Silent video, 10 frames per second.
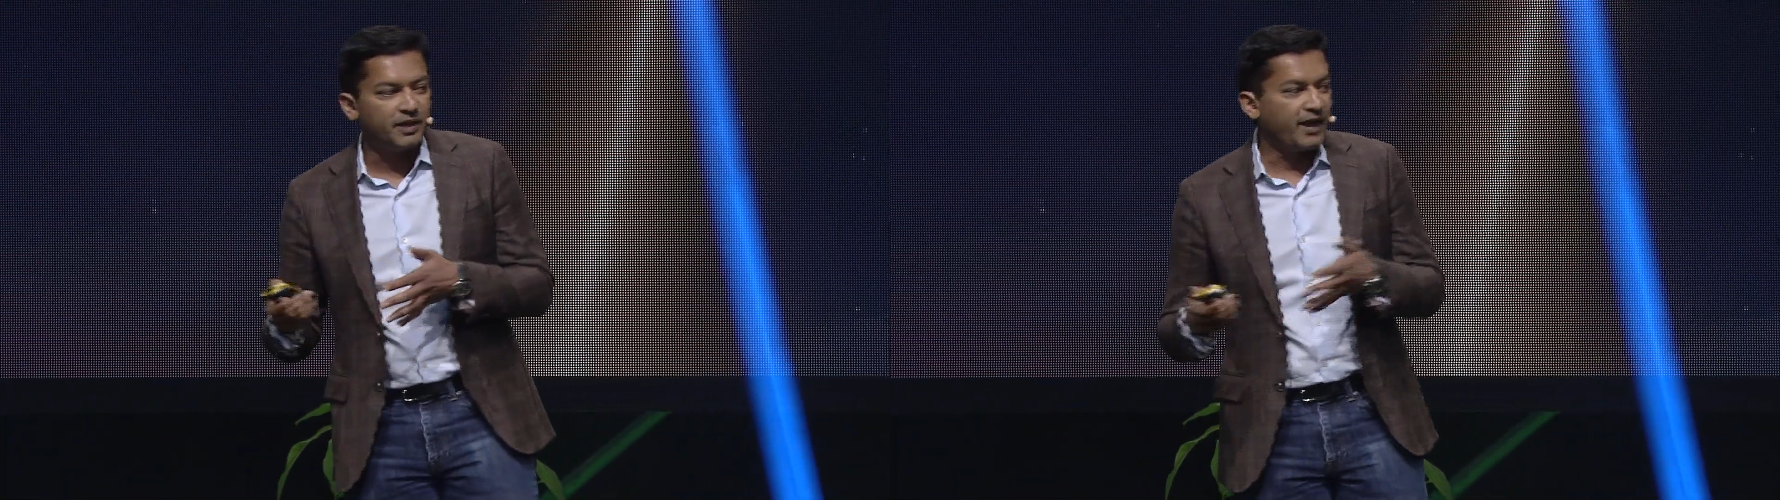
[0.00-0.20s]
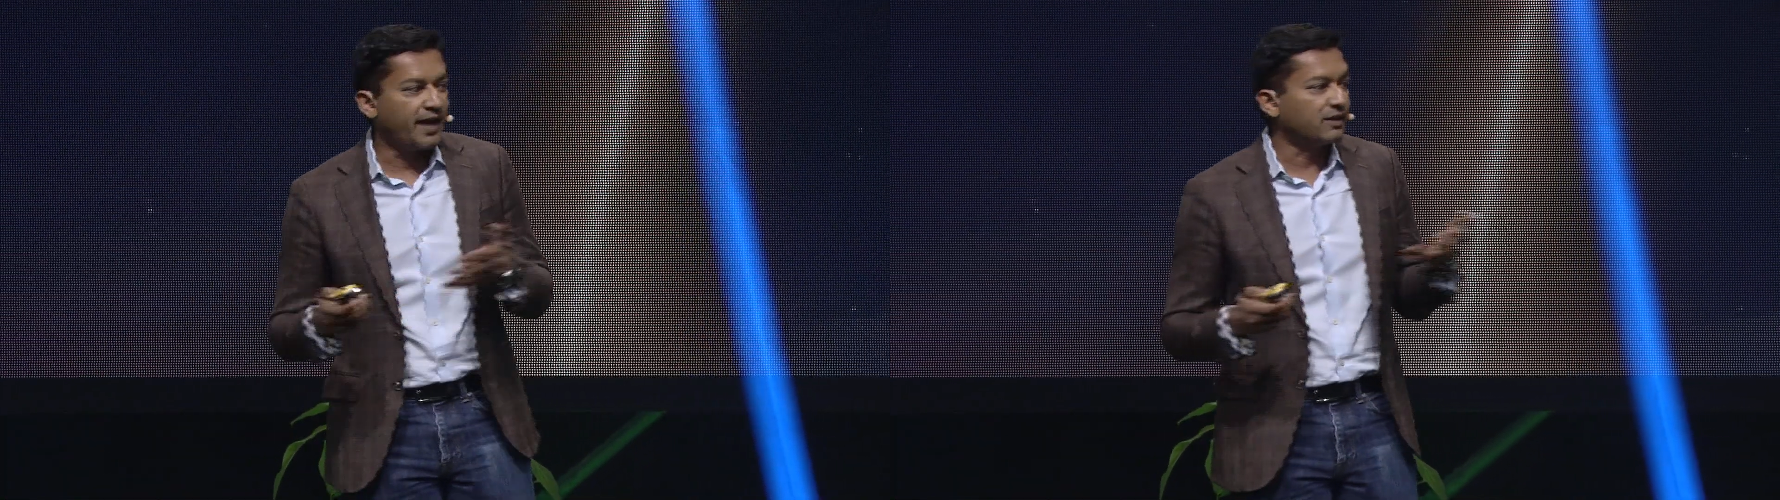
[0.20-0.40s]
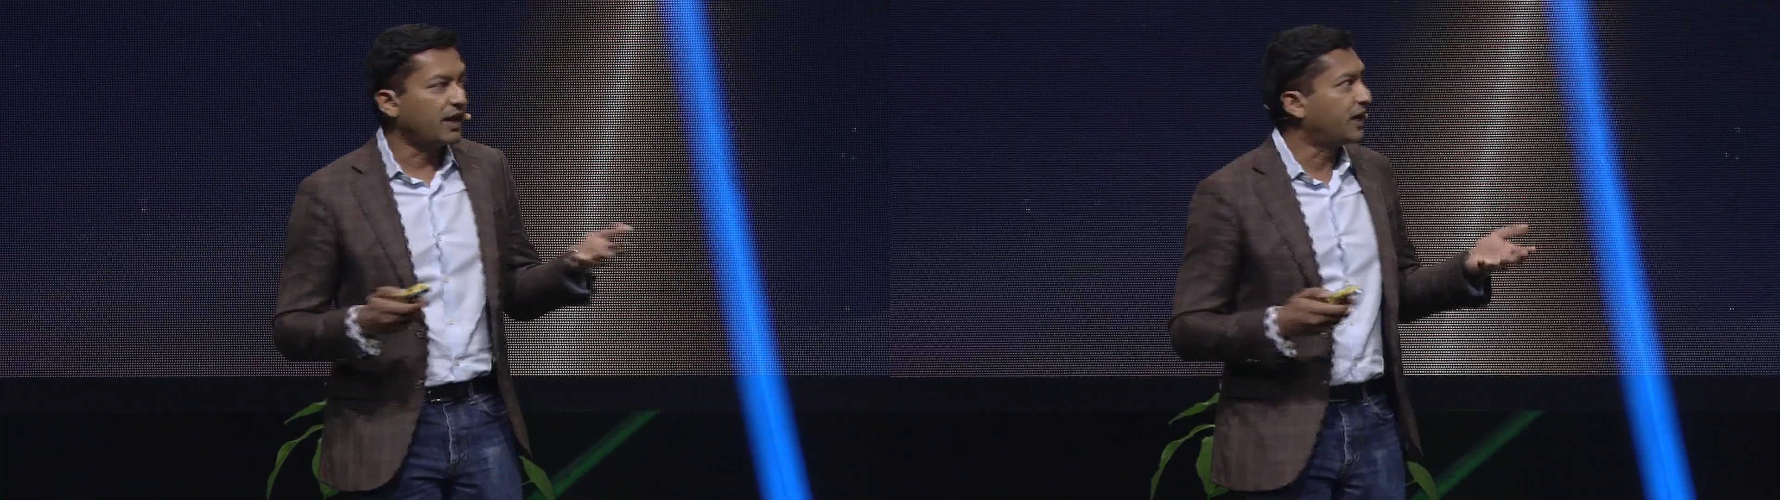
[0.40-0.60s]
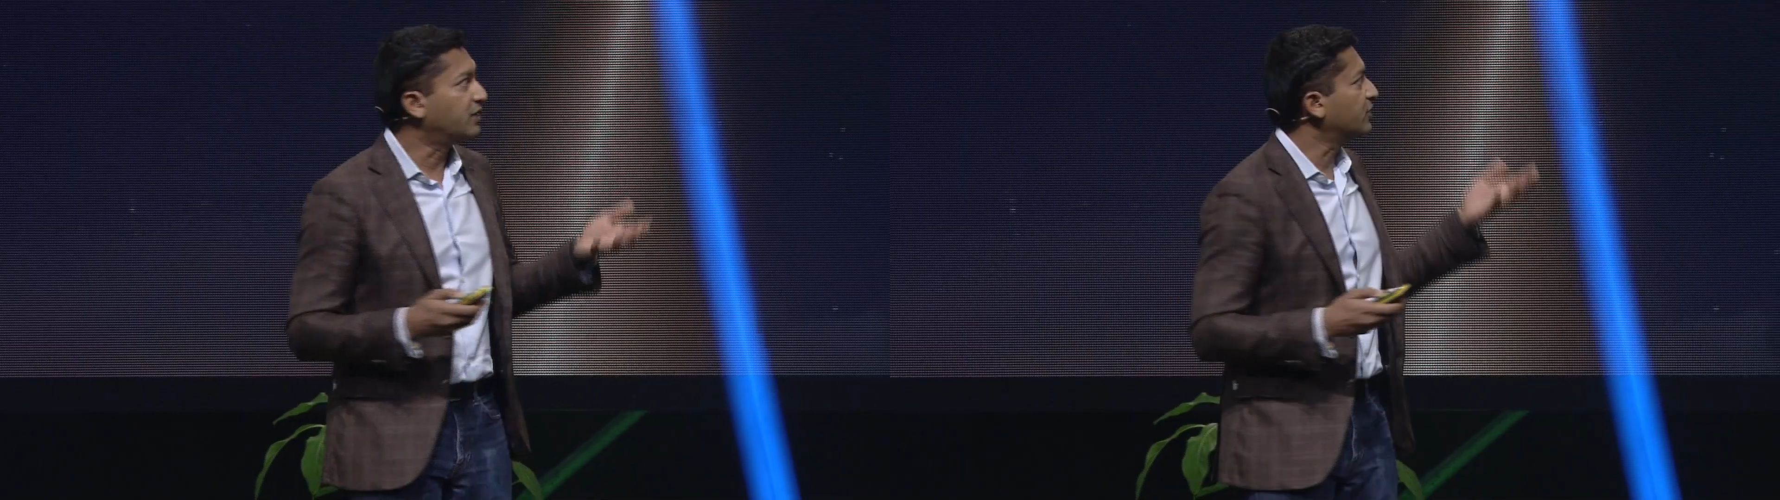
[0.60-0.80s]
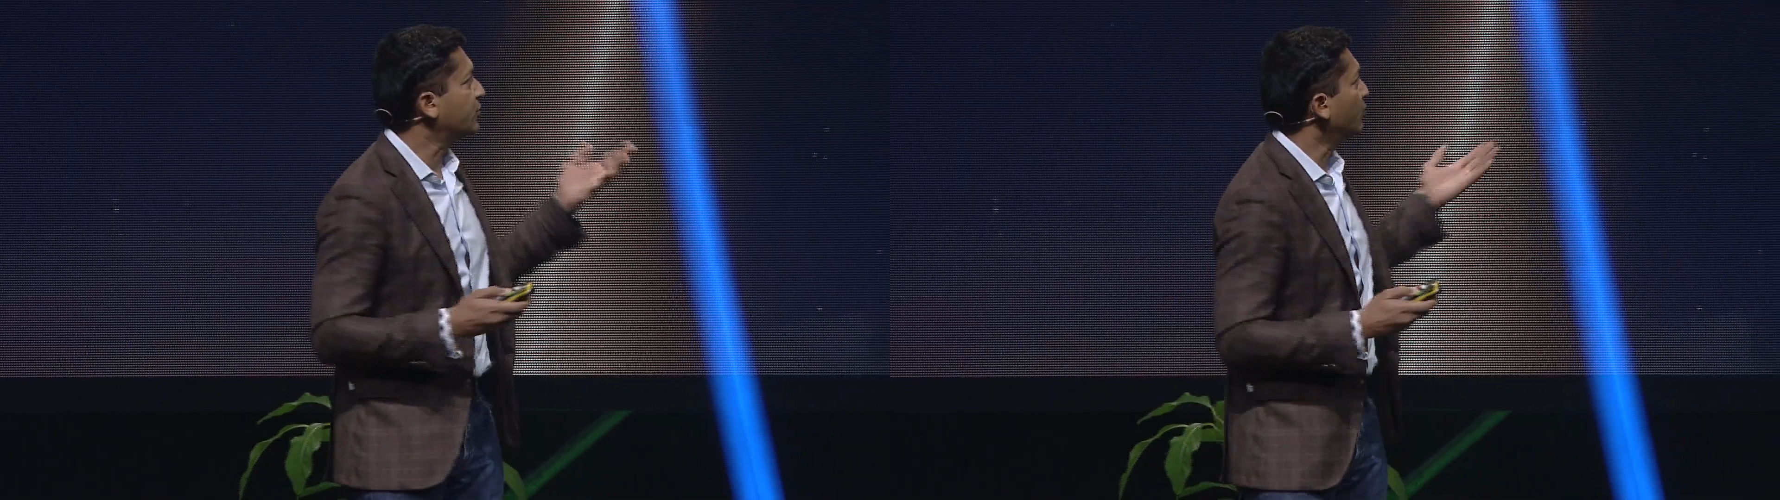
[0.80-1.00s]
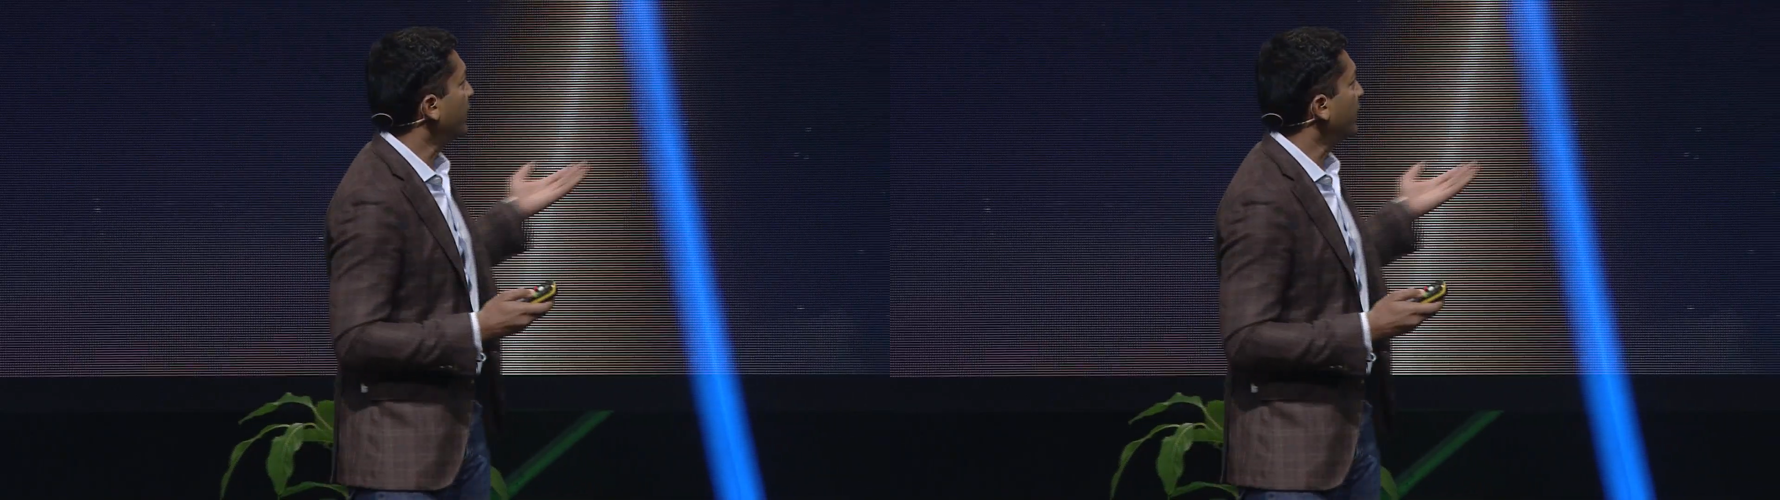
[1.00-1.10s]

That led to